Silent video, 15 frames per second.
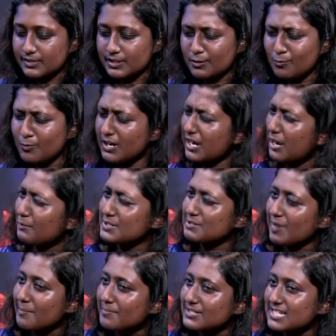what I
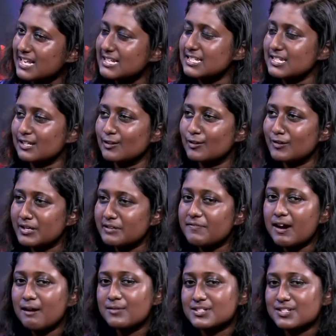was representing or
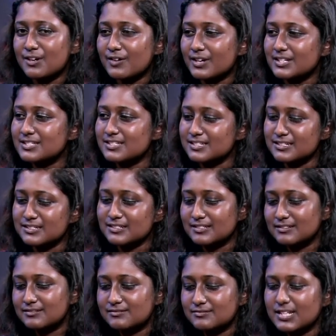if I was going
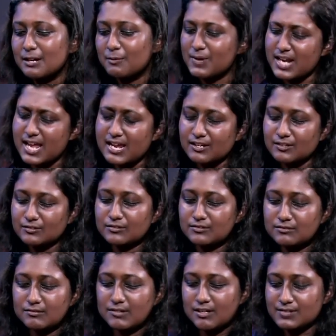to, what
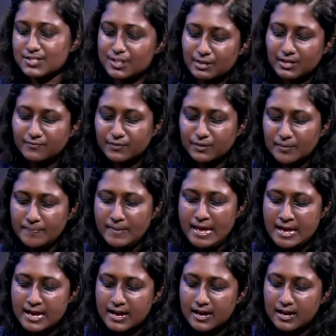angle I was going for.
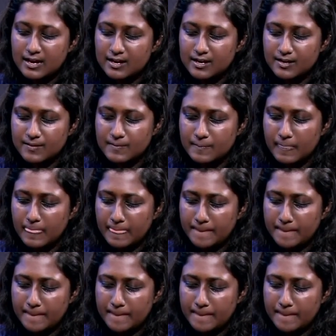I